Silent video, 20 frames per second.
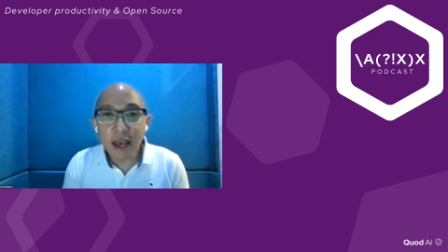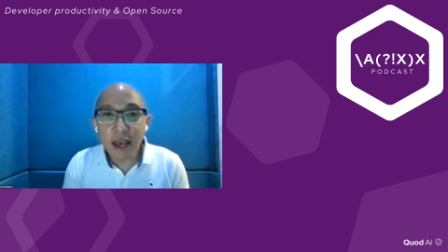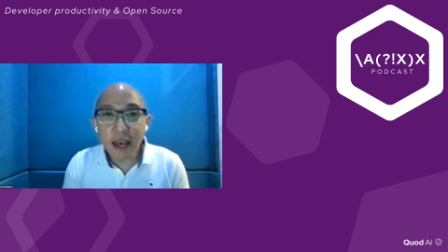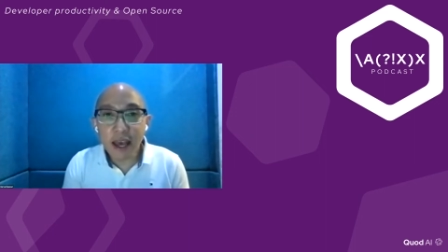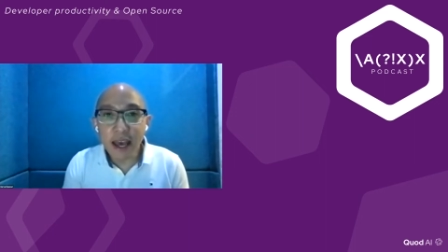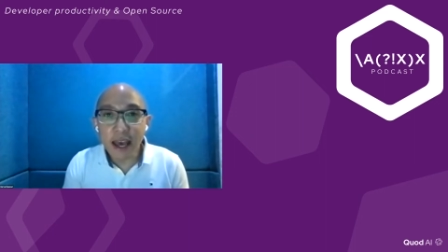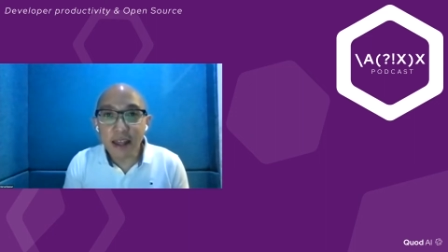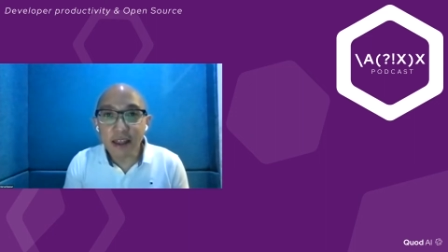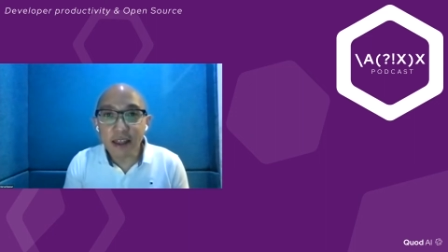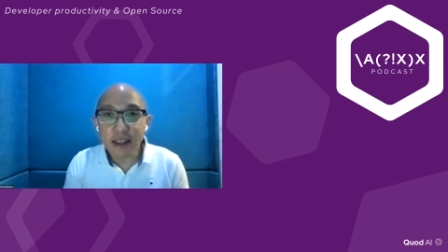
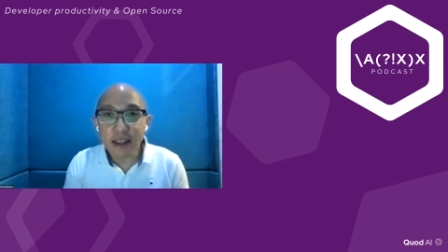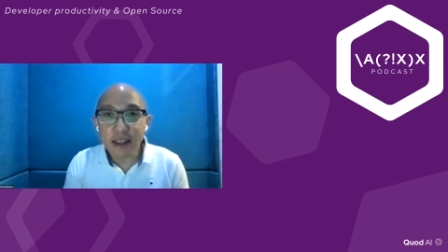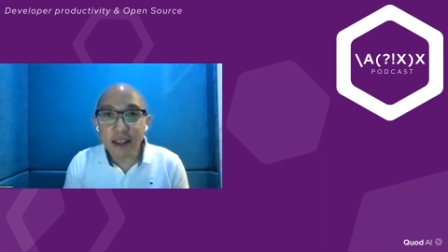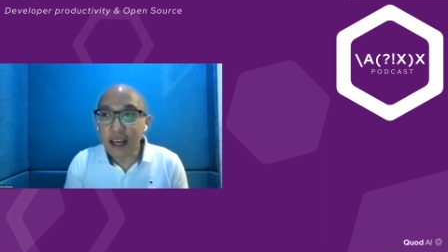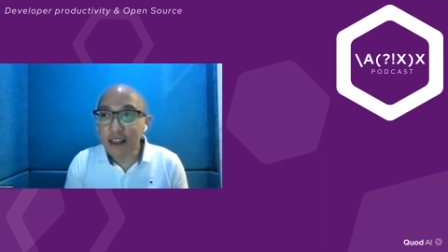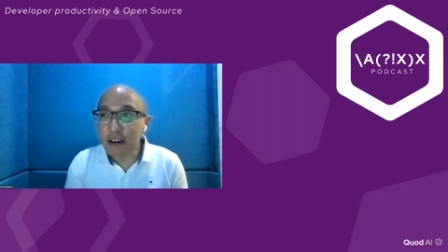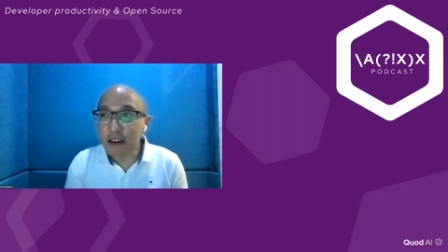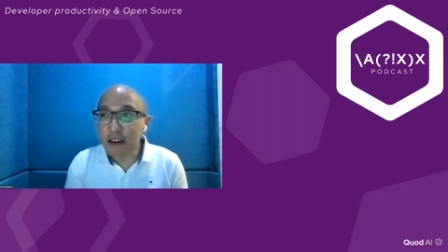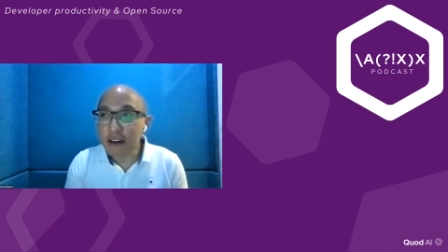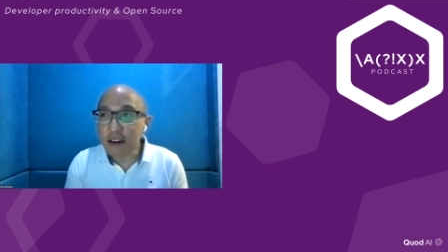And
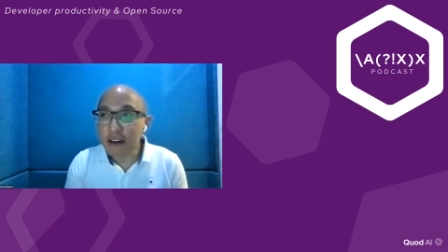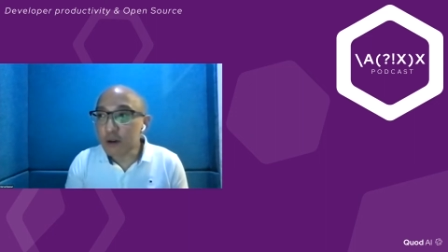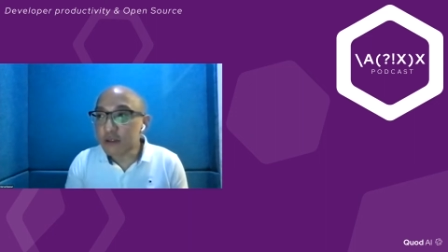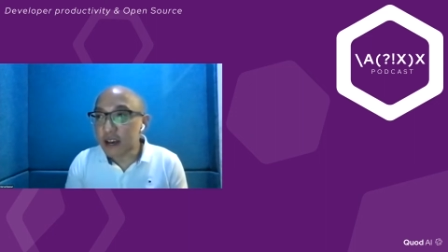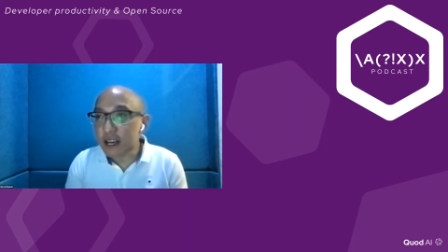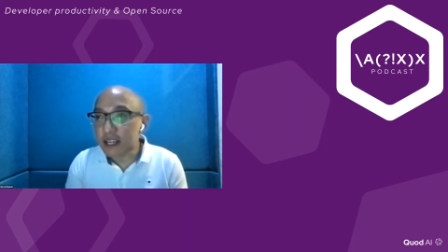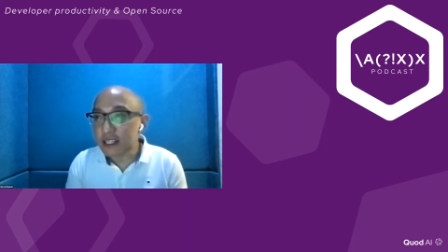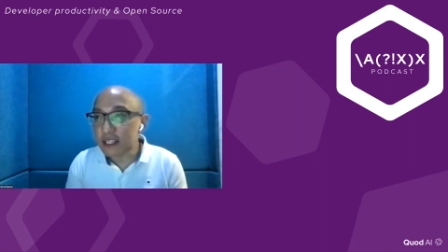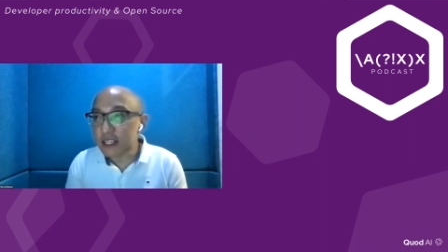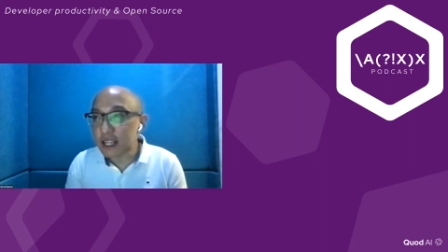I thought it
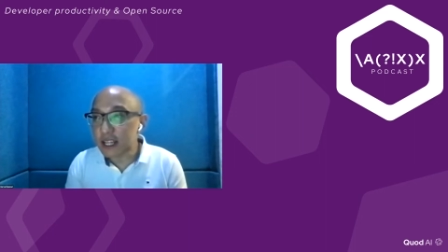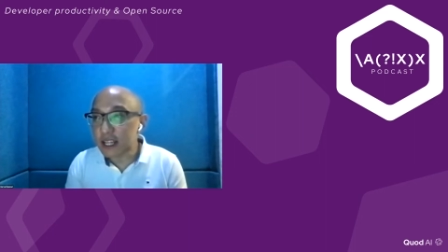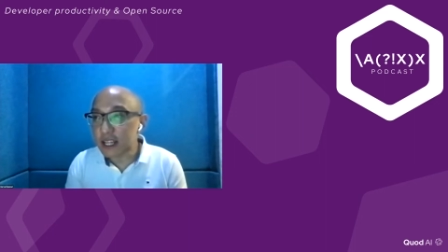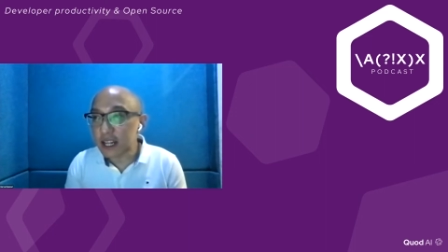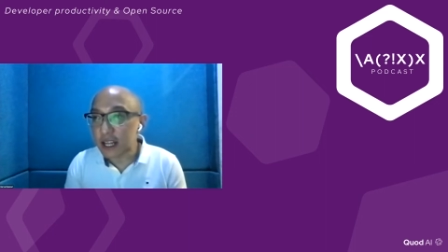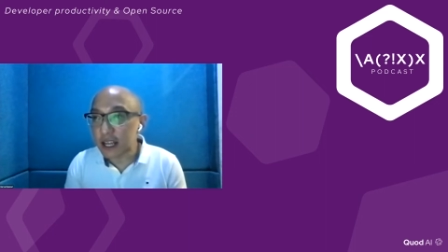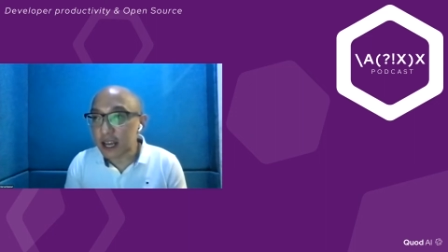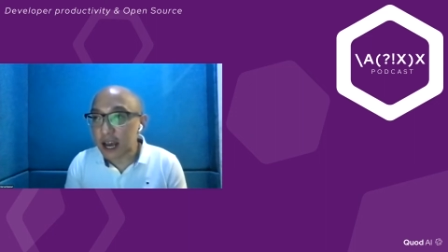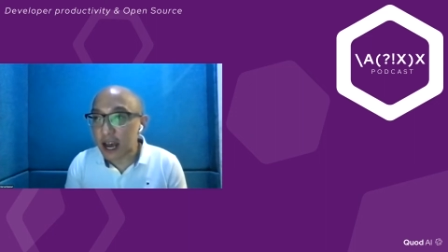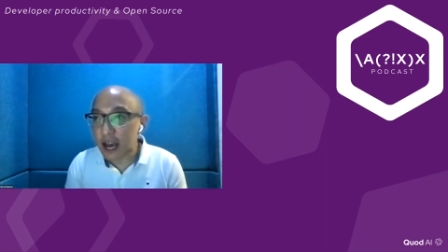was
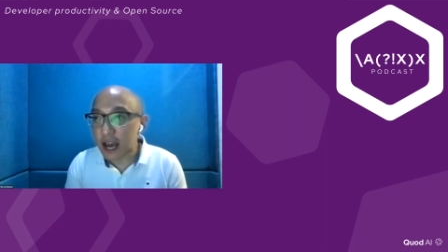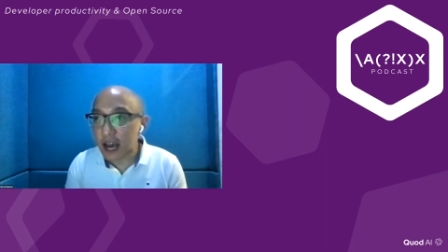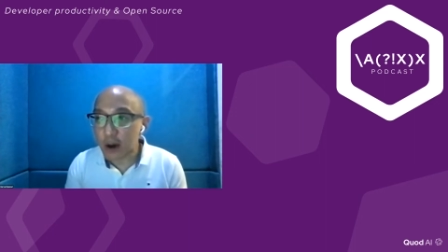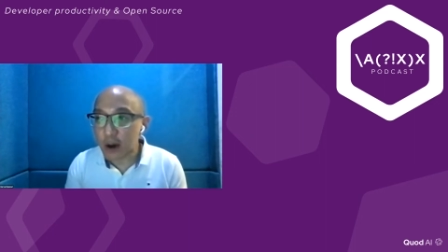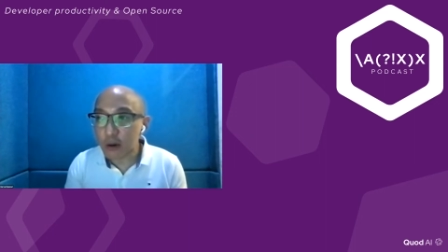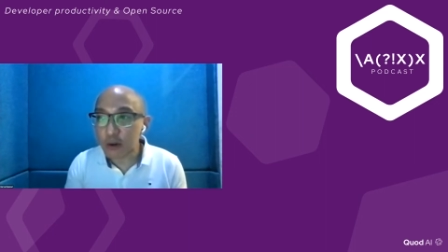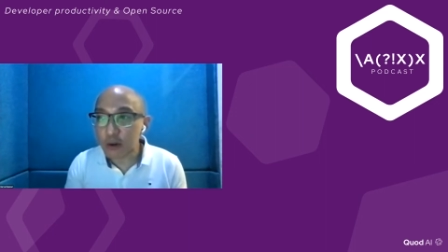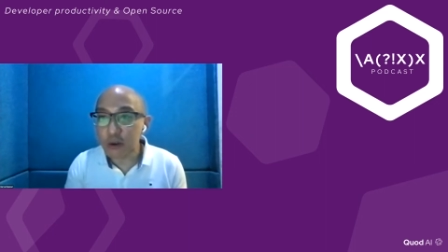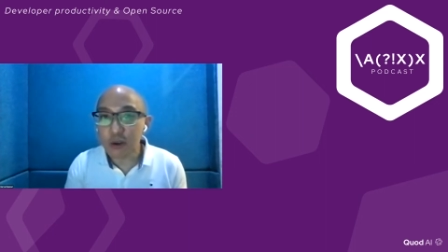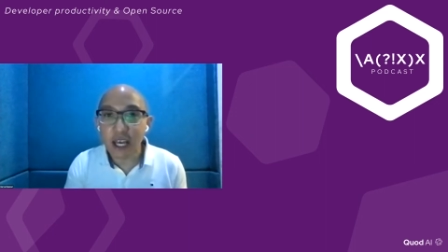fascinating
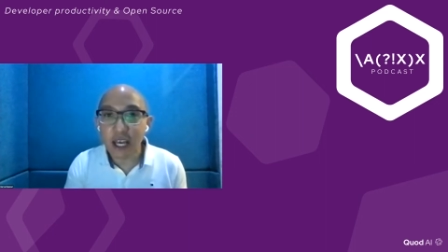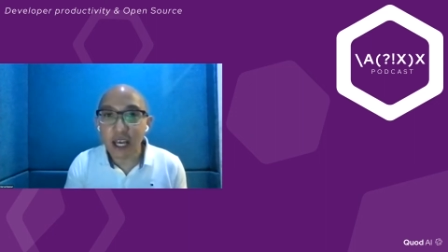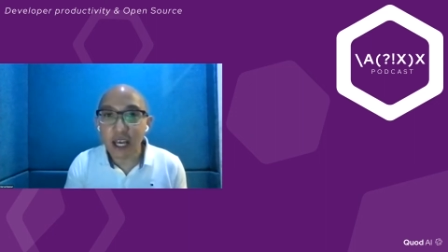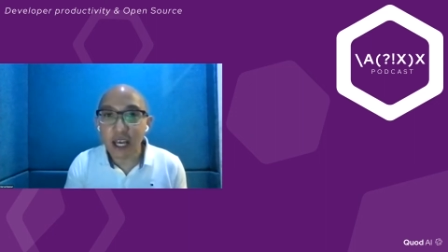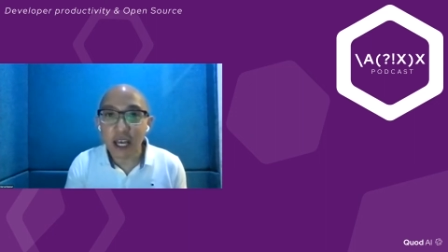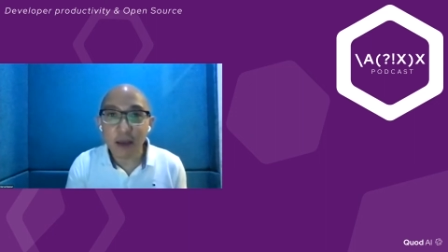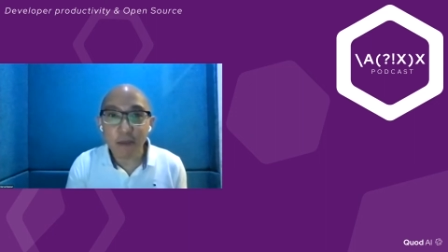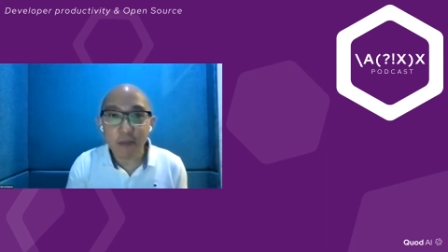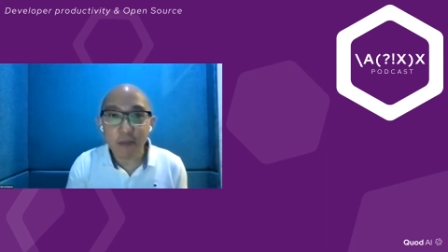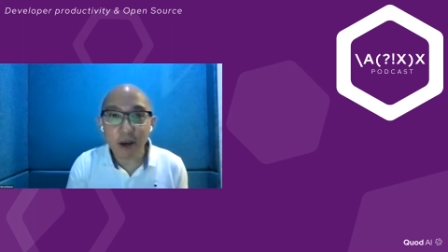how you
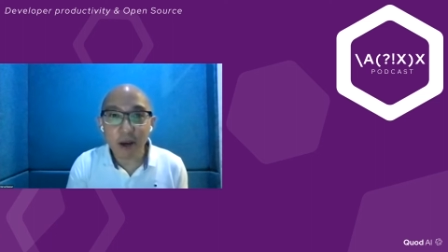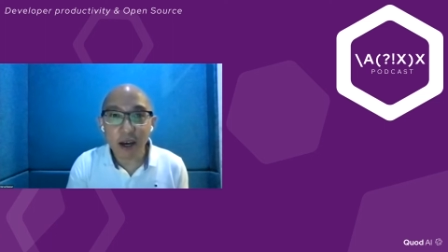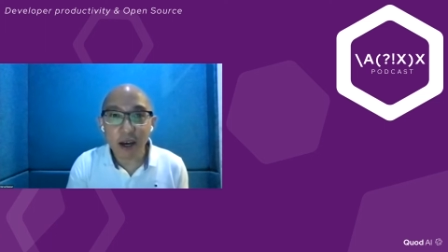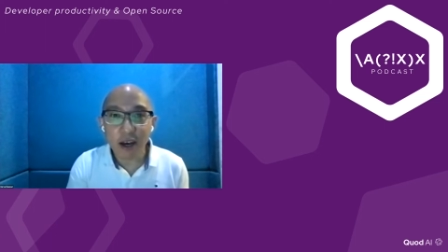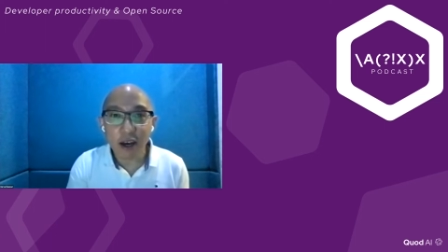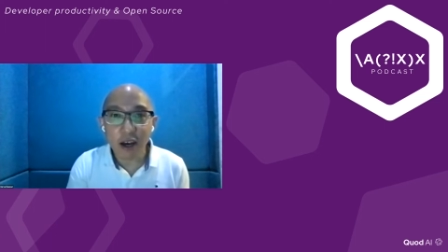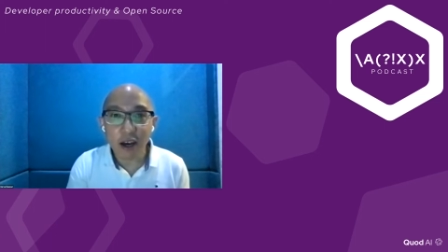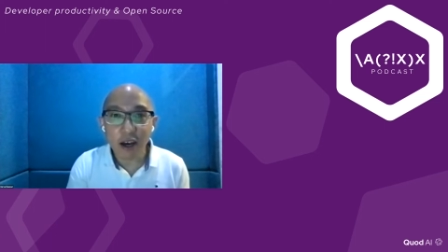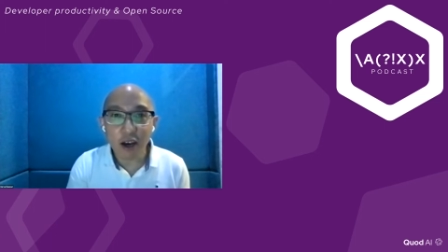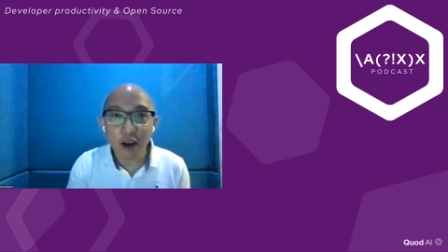came
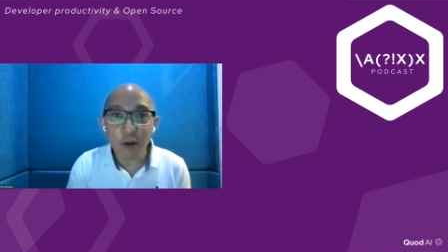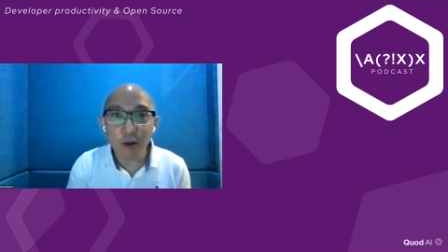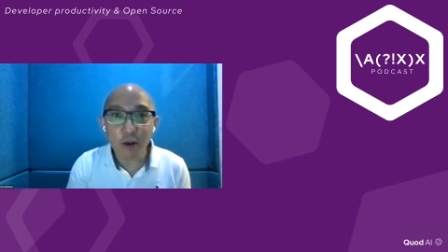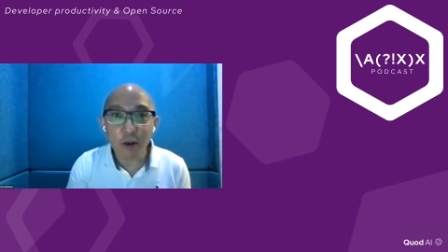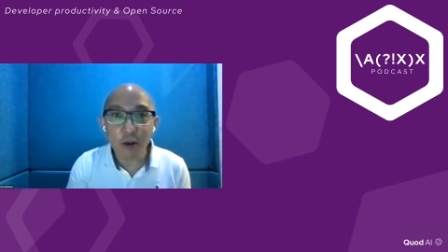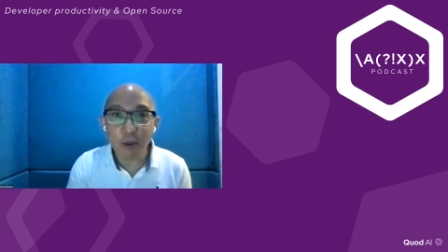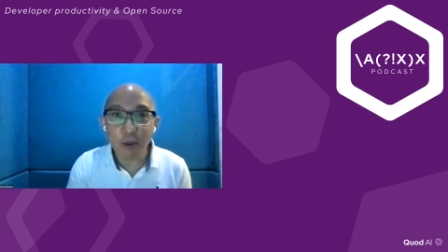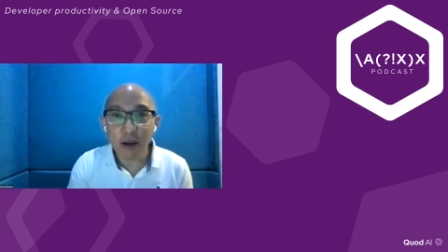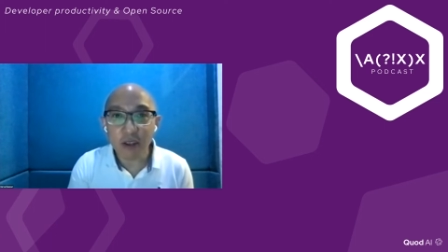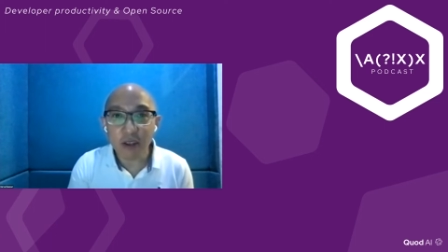
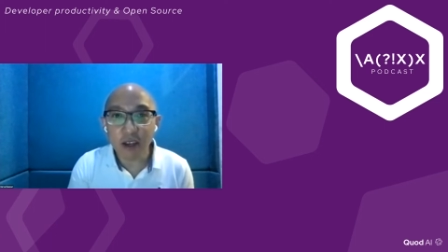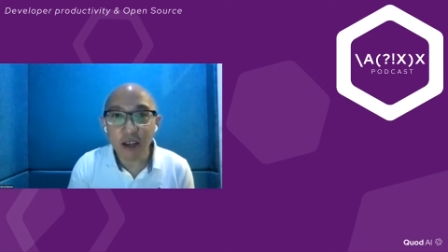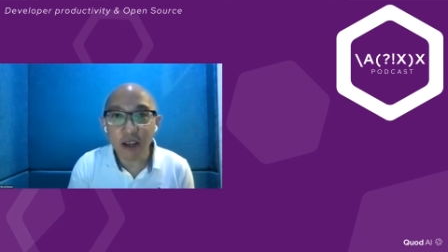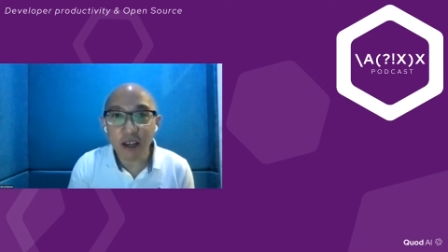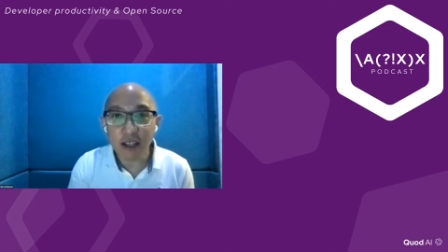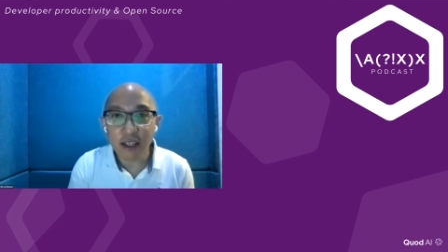about